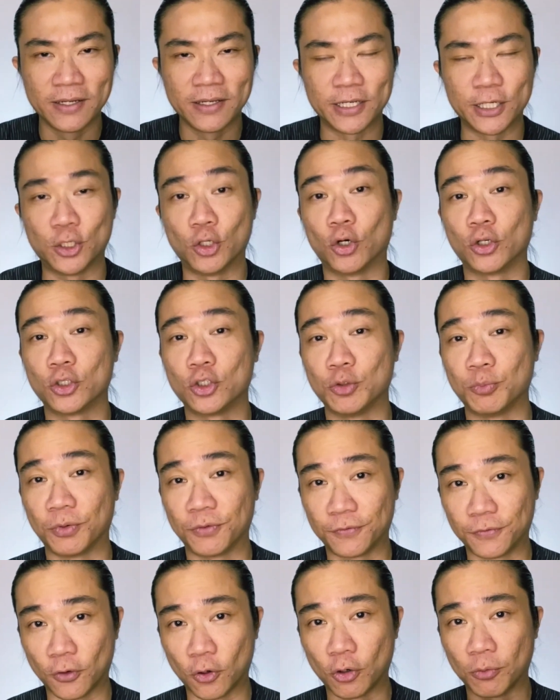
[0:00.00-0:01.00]
in order to
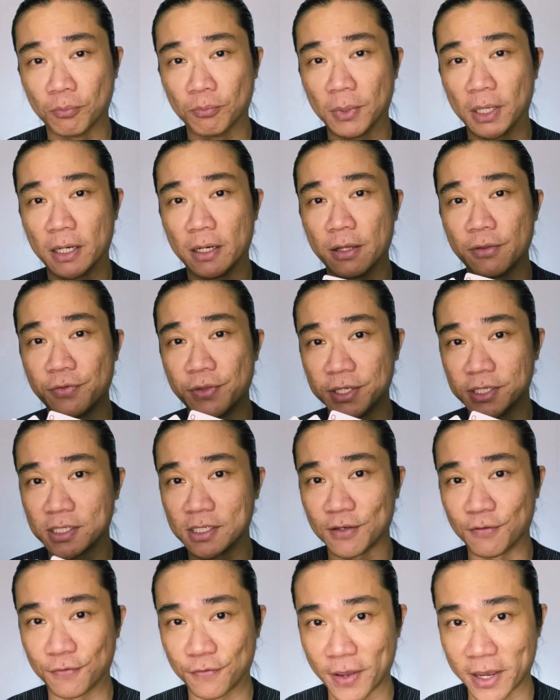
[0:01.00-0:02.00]
perform
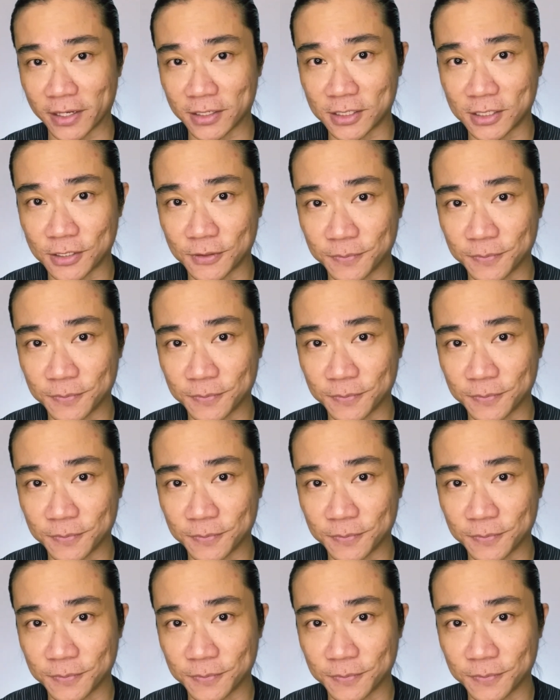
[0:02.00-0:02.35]
this effect.